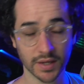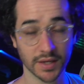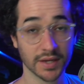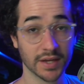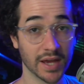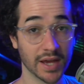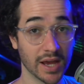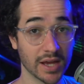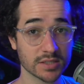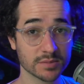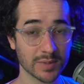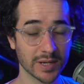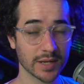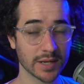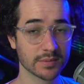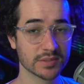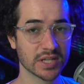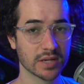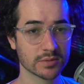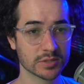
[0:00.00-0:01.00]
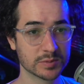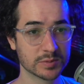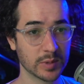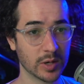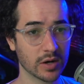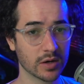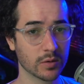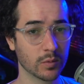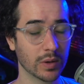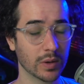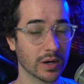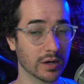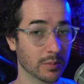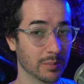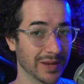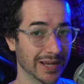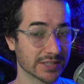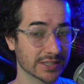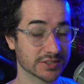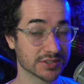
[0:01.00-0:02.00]
Hey guys, my name is Tom Spark. Welcome
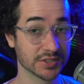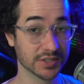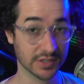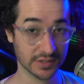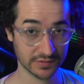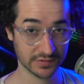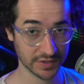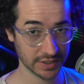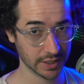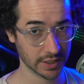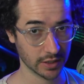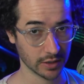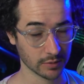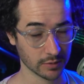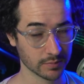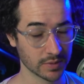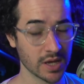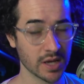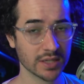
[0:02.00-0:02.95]
back to another video.